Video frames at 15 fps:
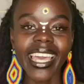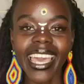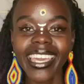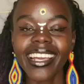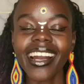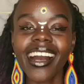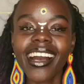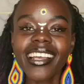
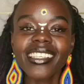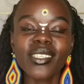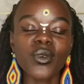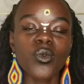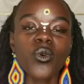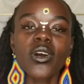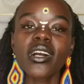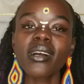Hey guys,
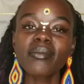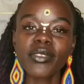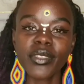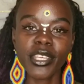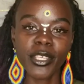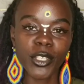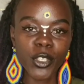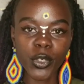welcome to
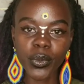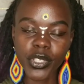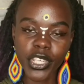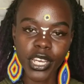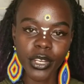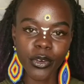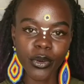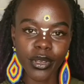the YouTube
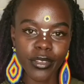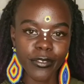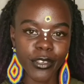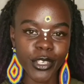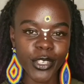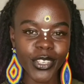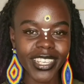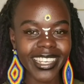channel. If
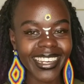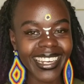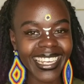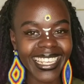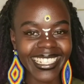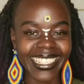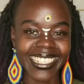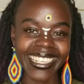you're new here,
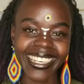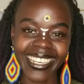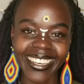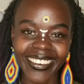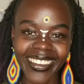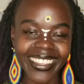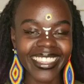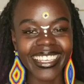it's
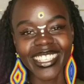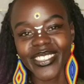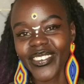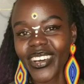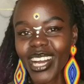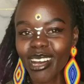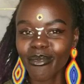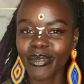Ndagire. Thanks
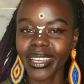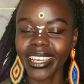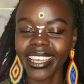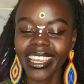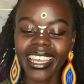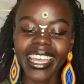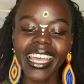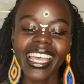for
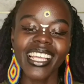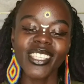coming.